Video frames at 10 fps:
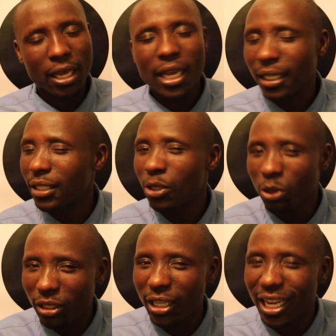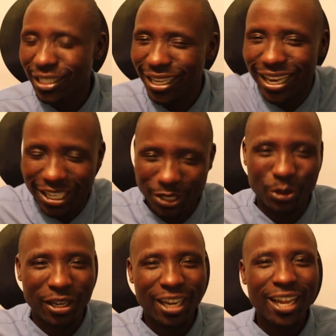It is not as
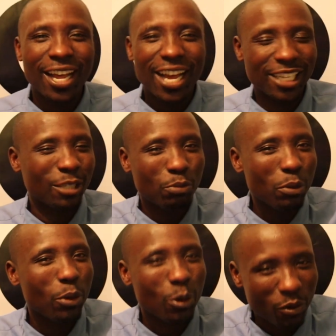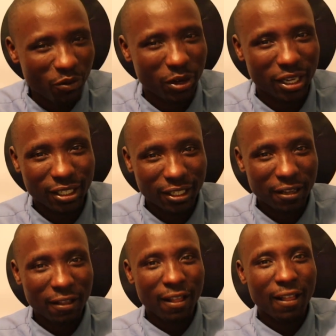casual as people look for it.
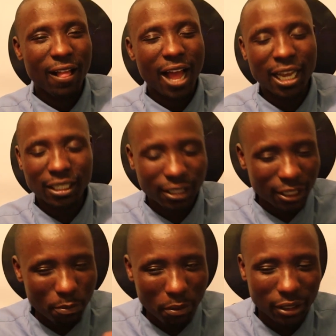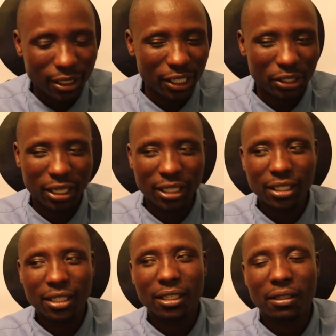I see
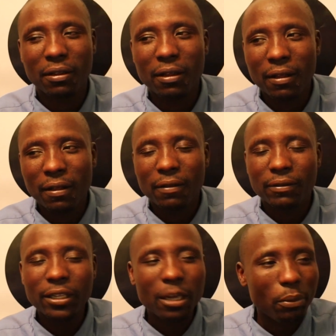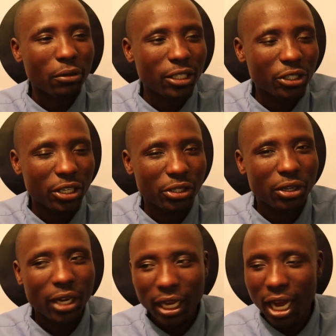politicians senior politicians
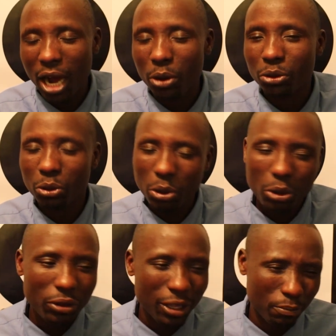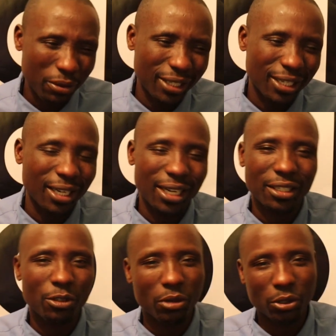crying out, oh, the president
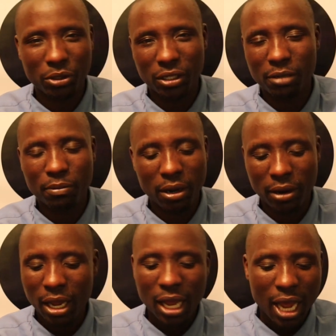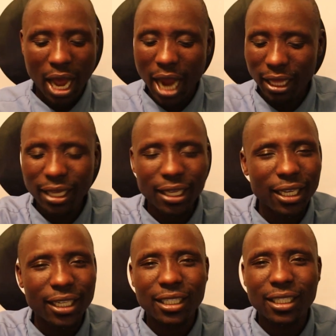doesn't want to it. power. I think
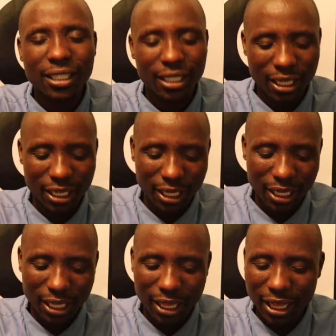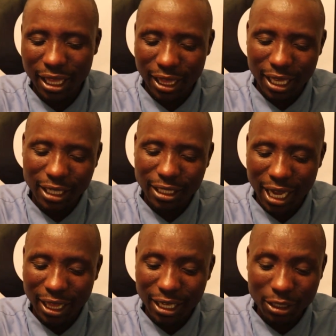it's, there is,
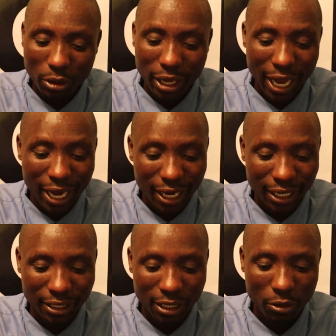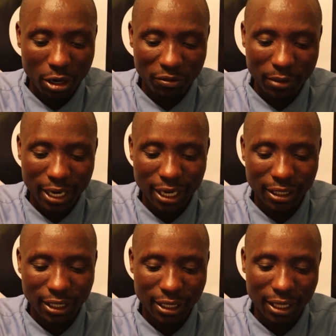and that is why I analyzed in one of my
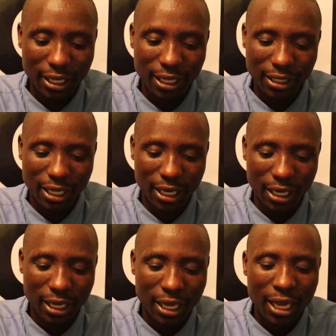analyses, I think yesterday,